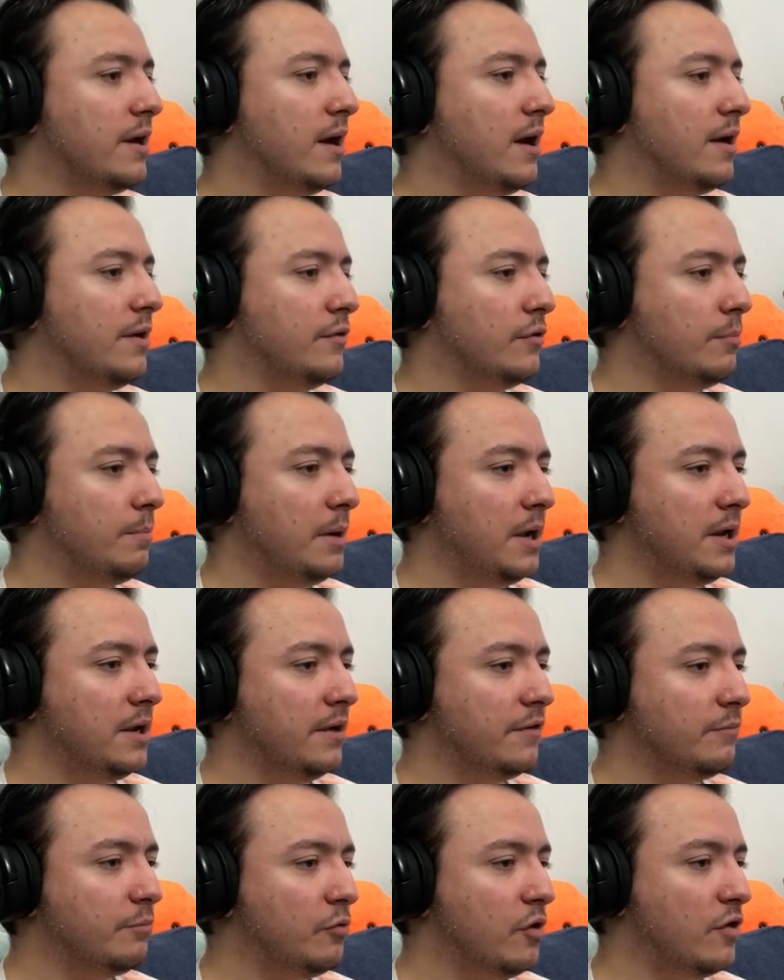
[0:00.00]
to hide her
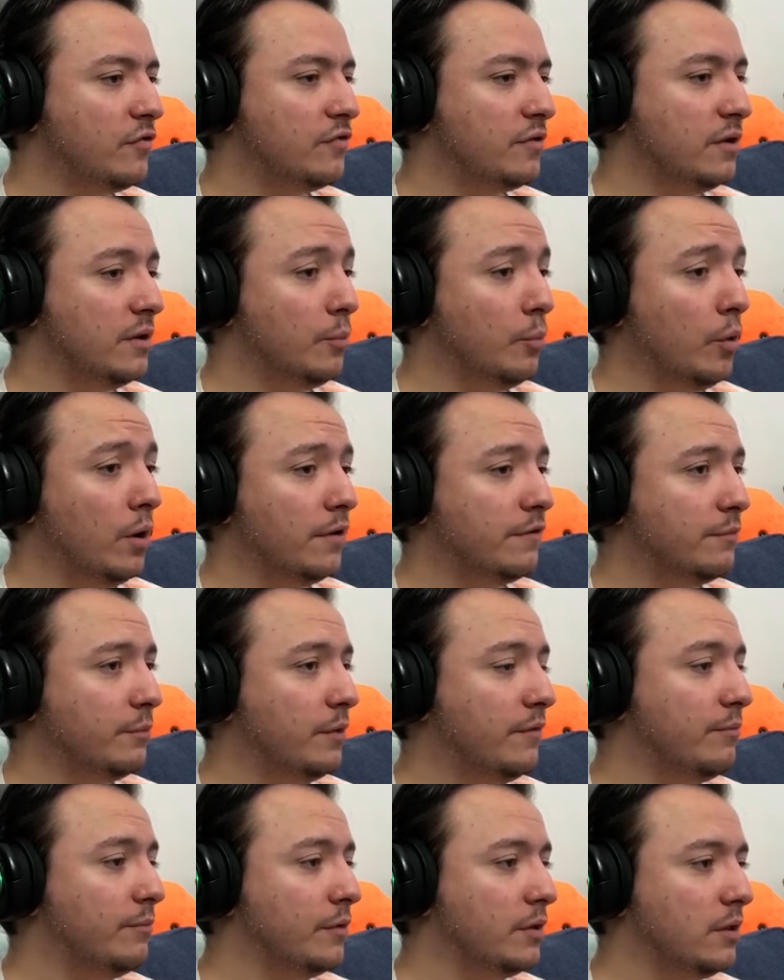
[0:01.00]
pained expression and then walks
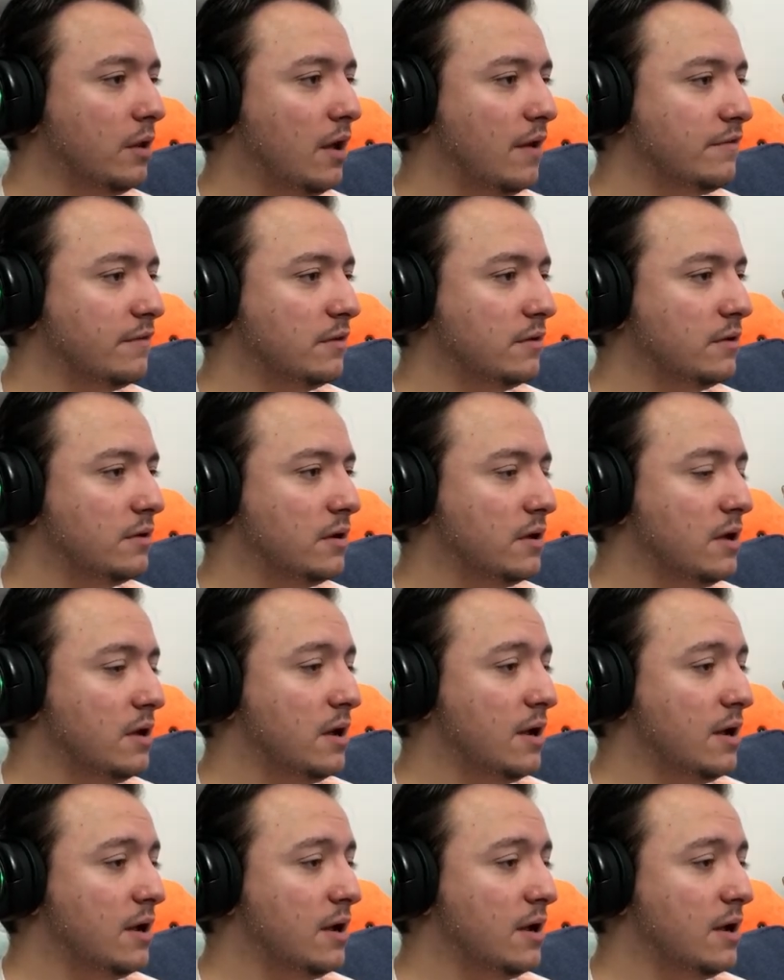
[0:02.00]
away from the closet.